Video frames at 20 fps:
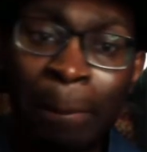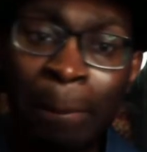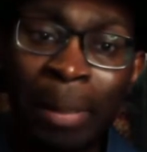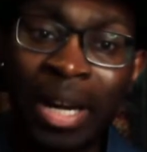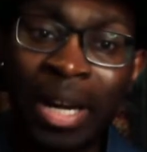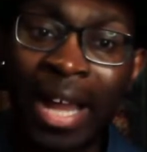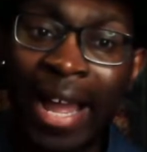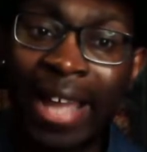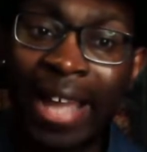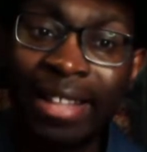
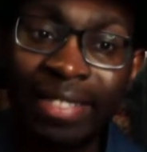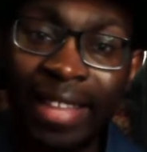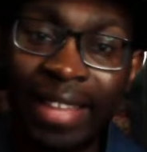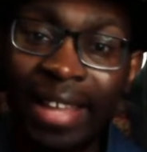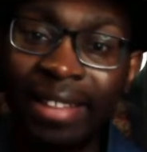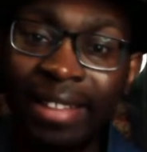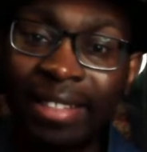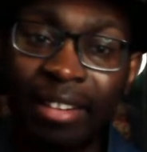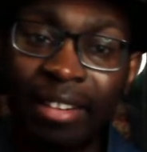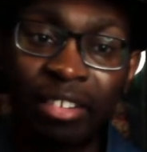But I
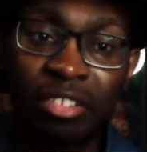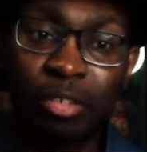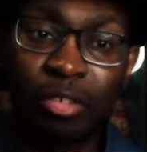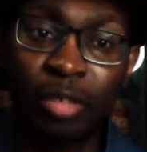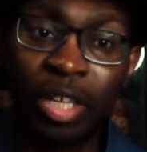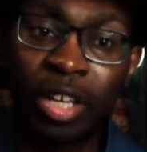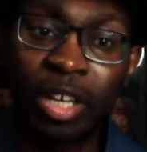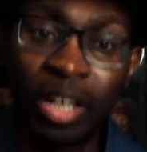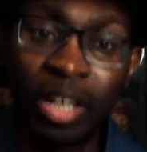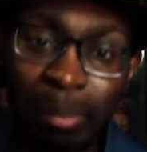think they're
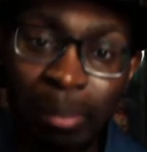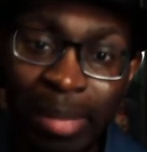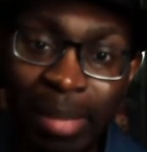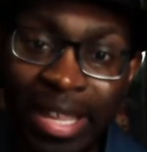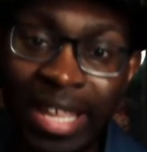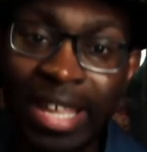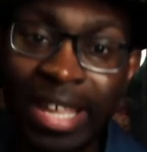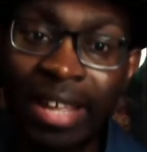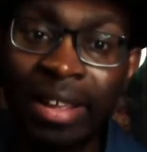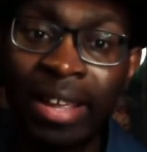certainly going to
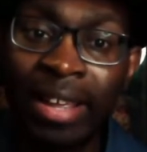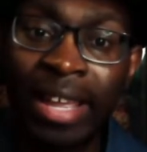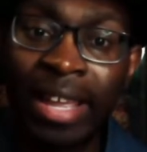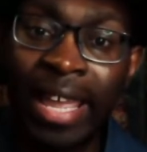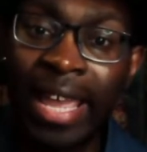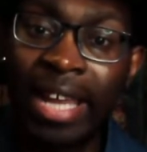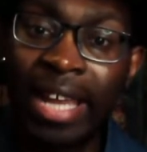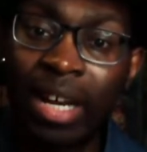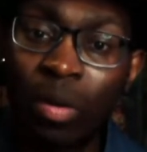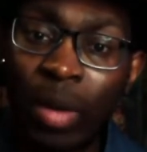be
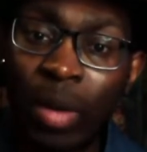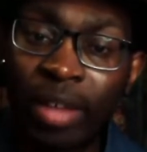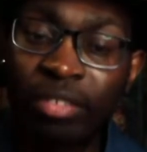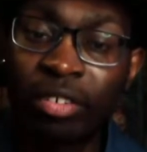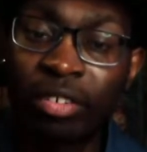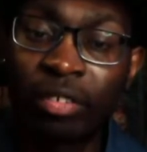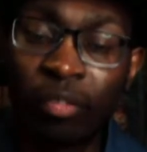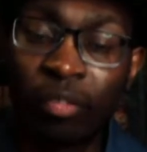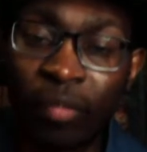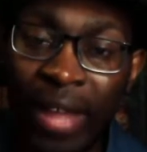in a
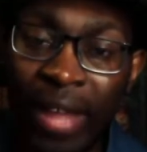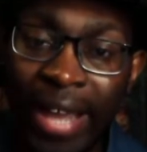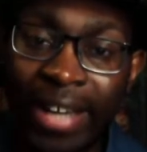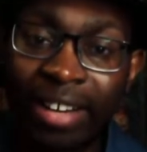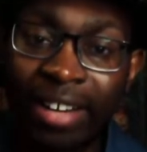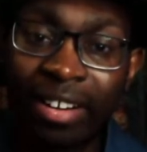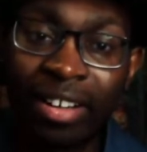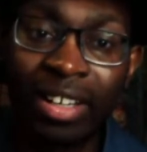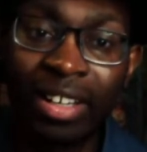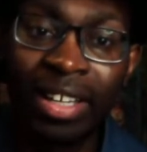Western
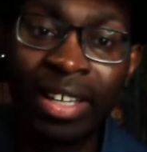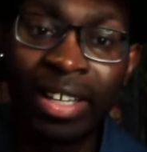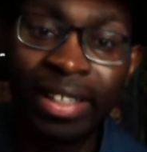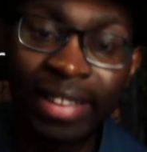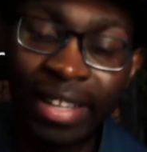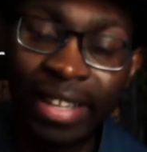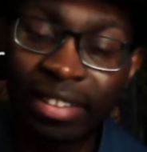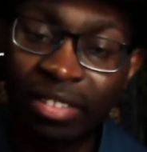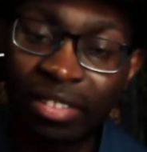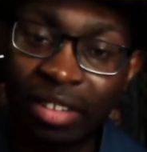Final
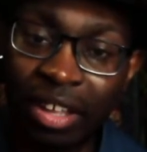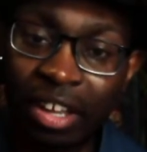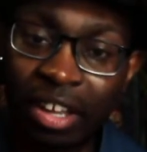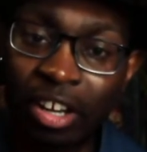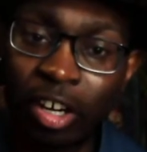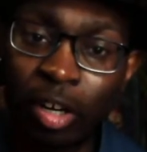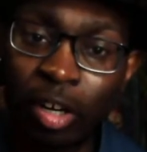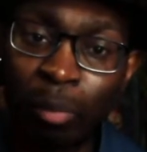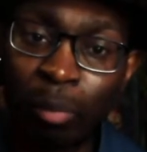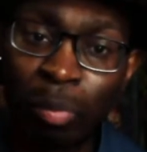this
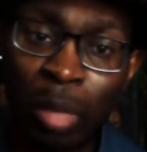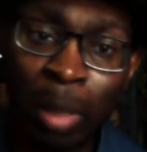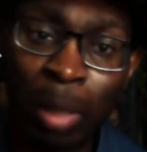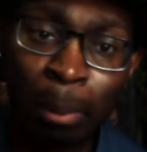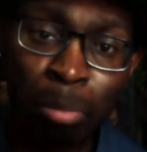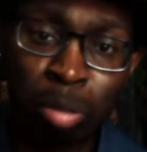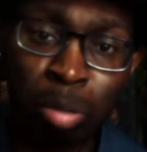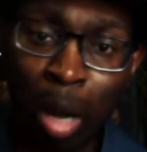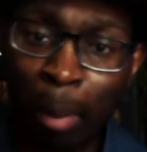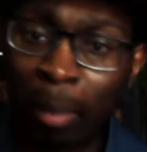year,
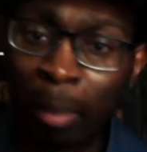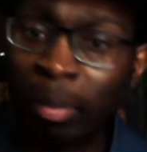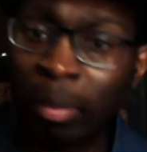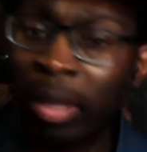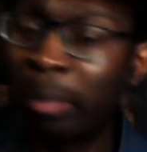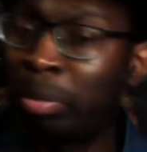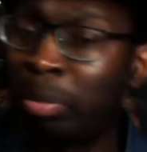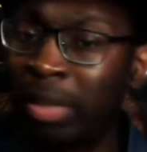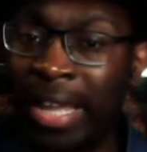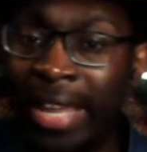
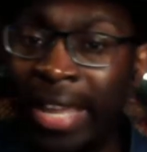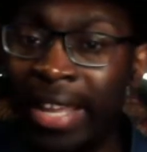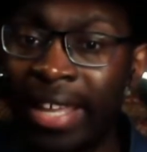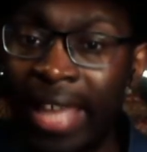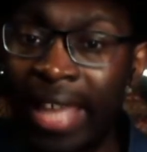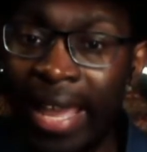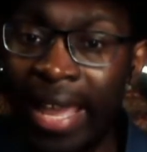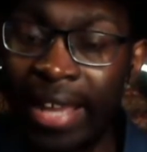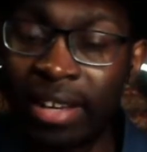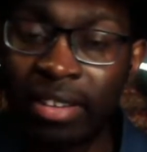probably playing
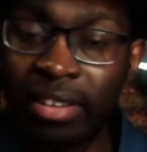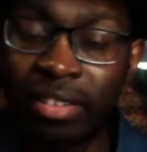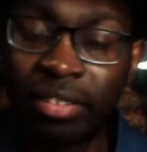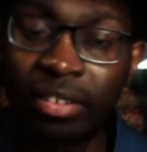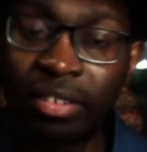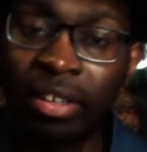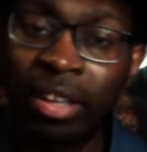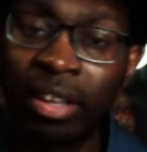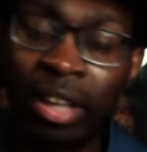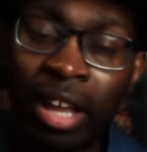
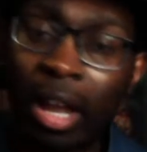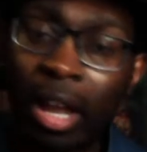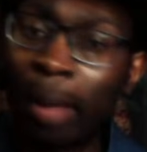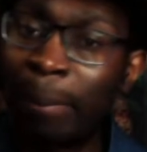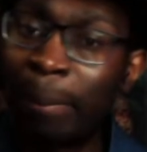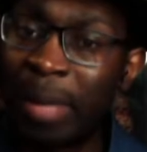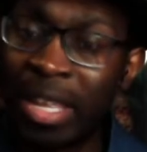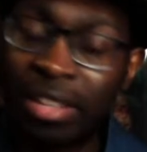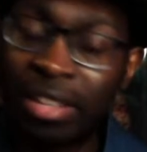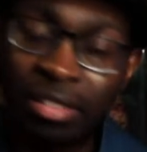against a
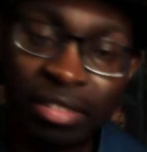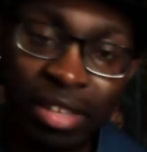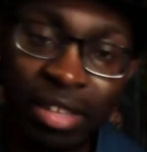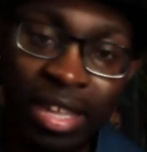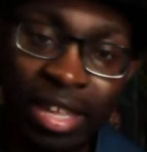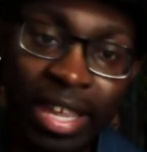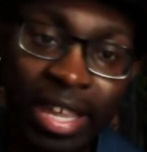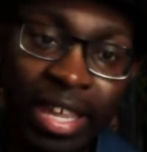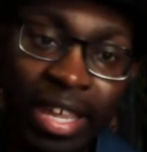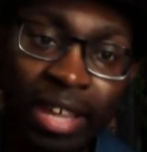
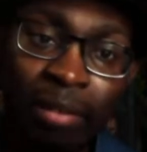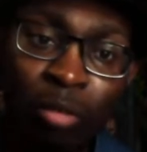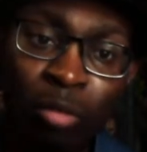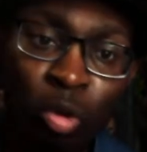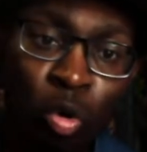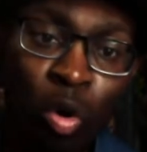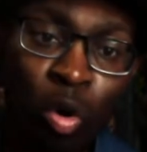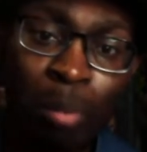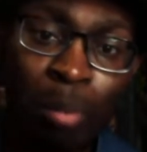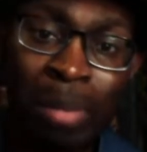BC
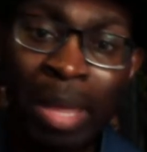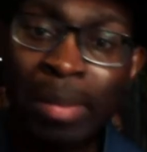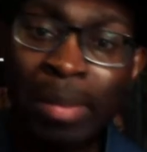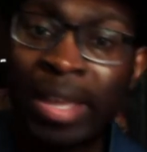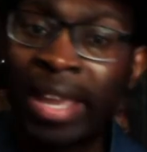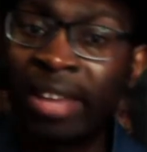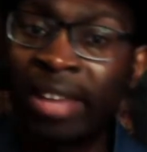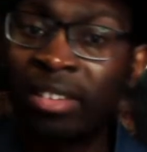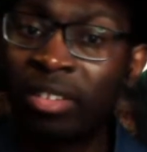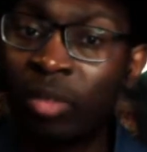or maybe
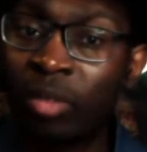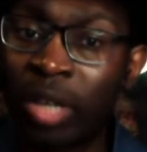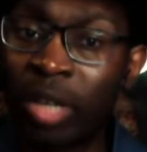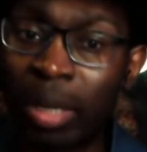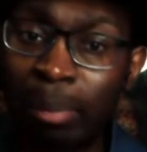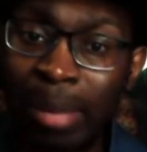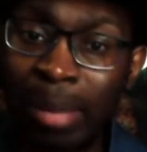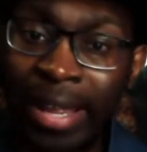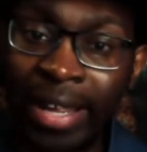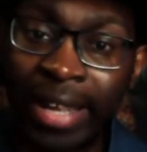against the
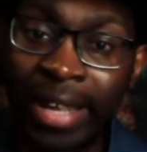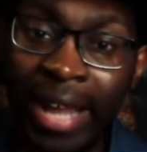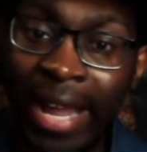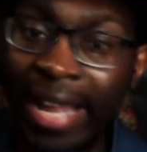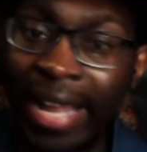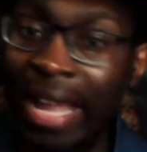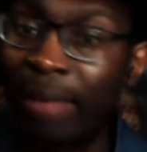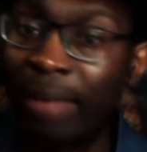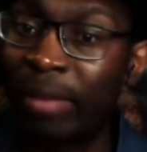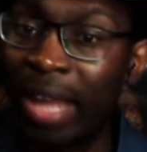Winnipeg.
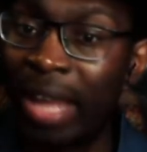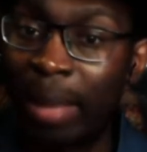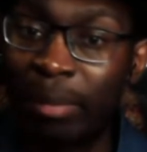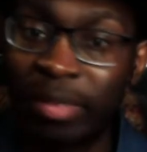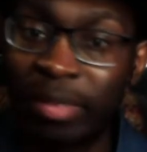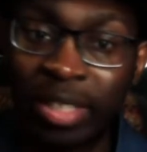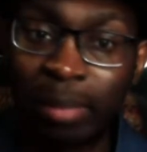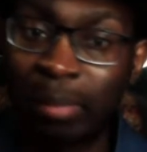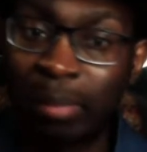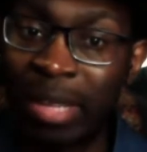I have an
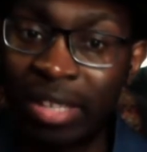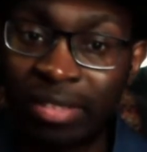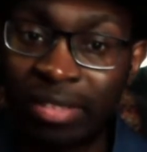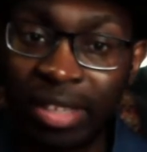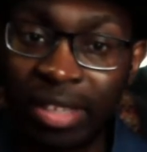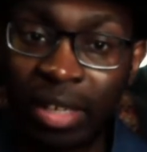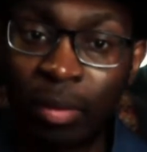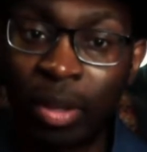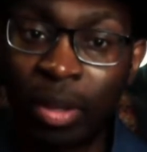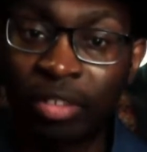Edmonton
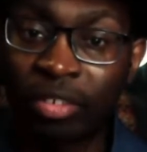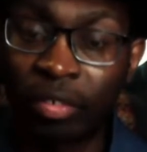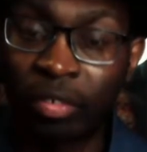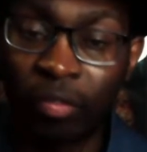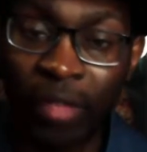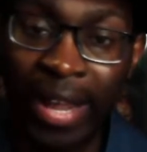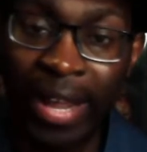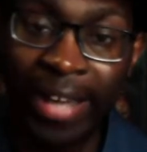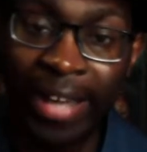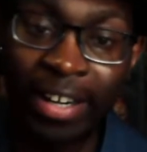BC in the Western
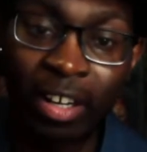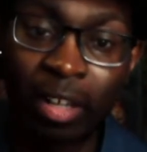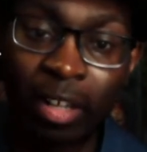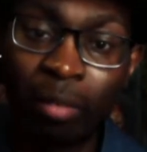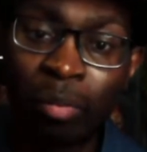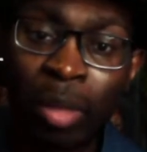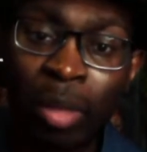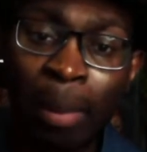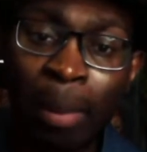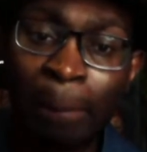
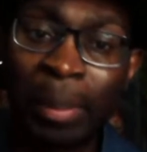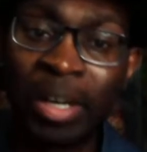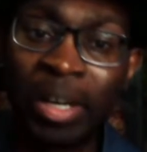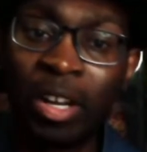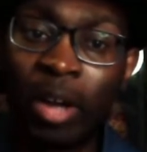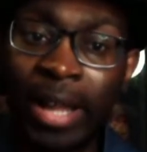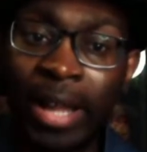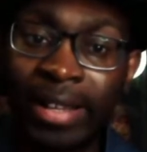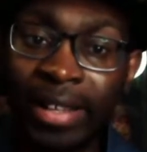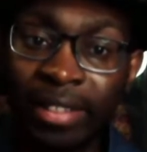Final. But
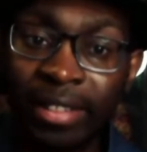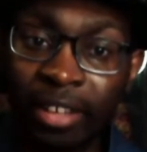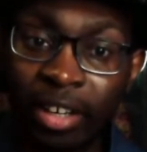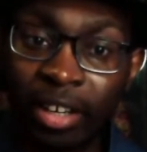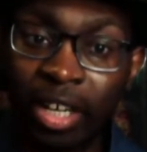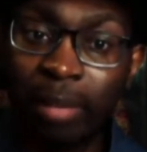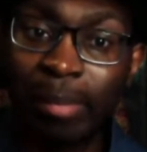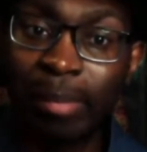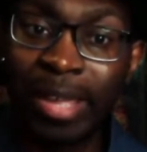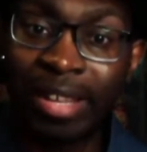no, I think they're
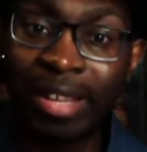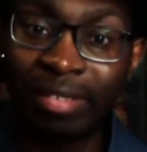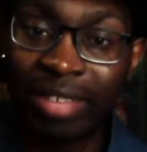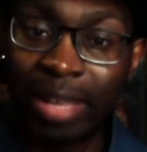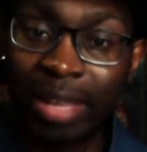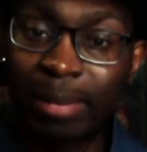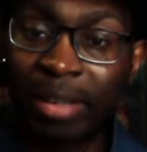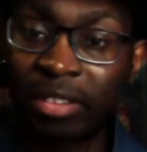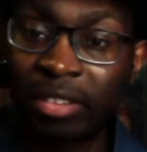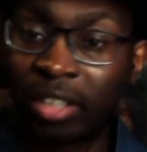going to be a
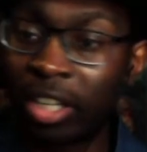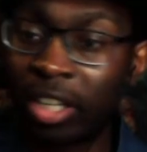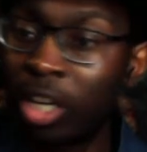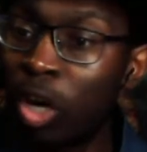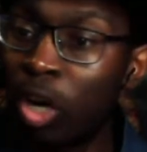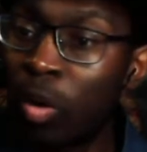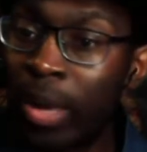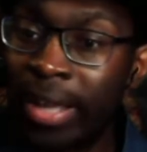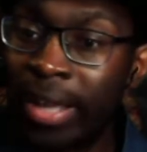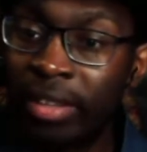team that's going to
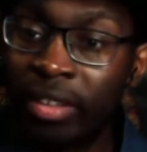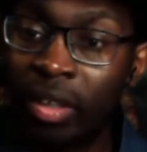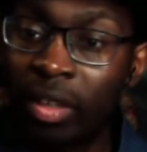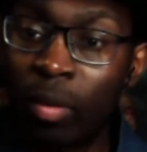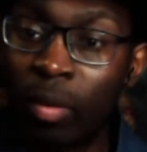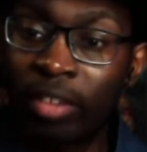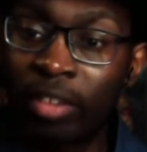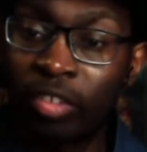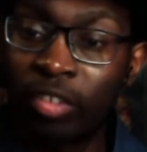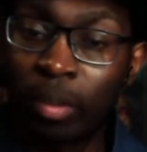go into
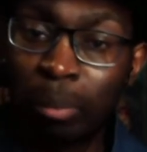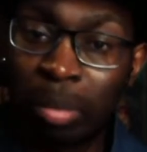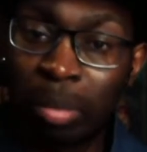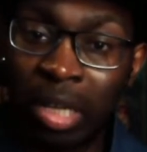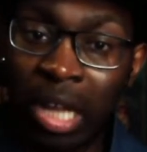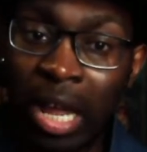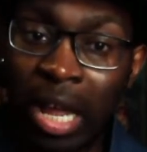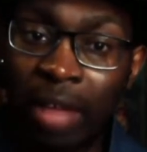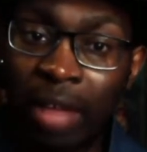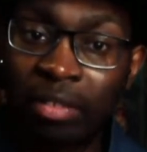the Western
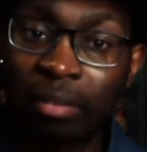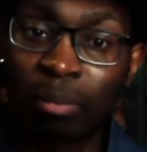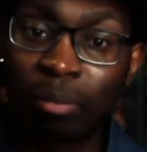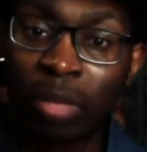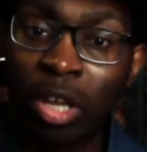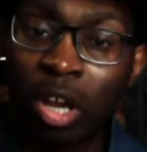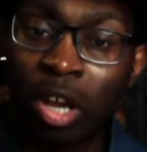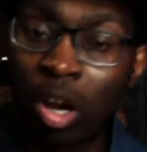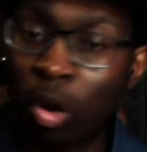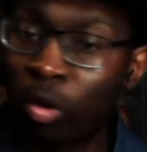playoffs,
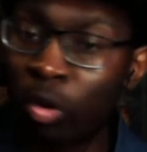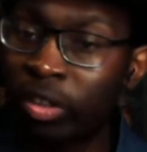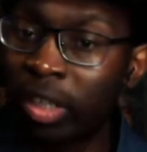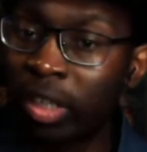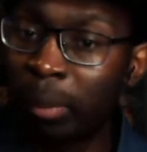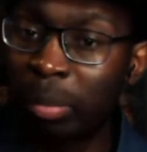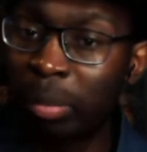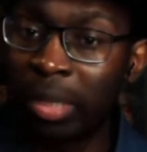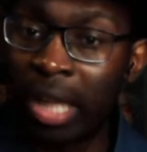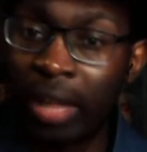host
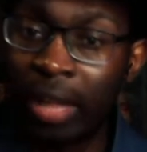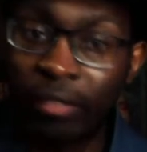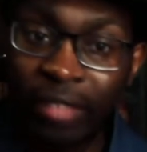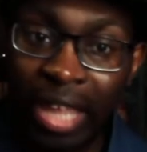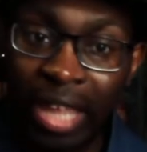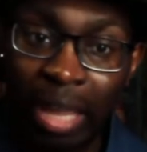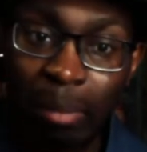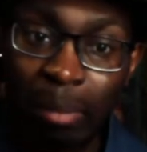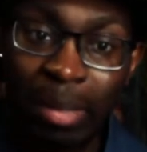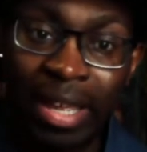a playoff
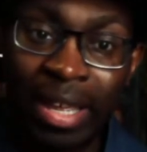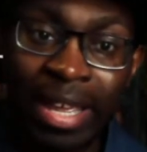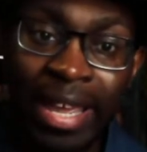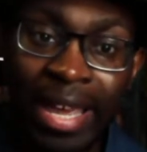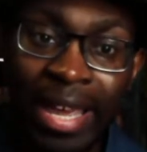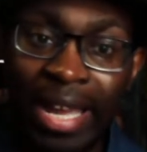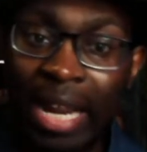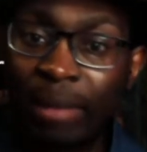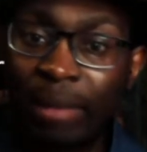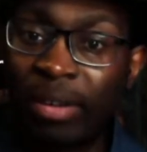game,
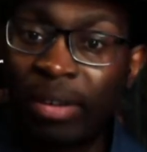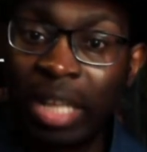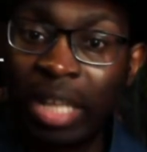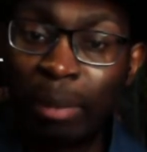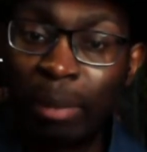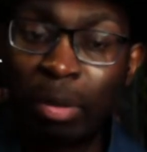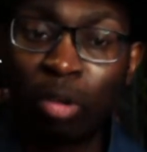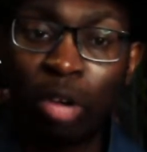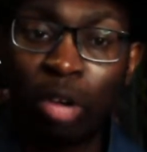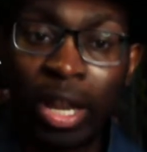and have a
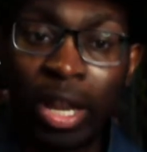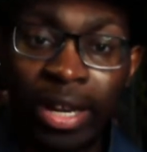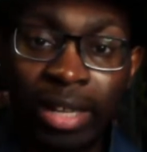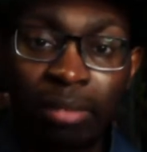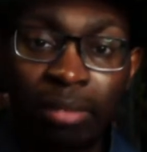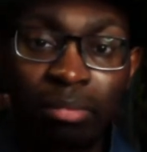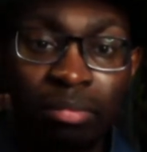deeper run.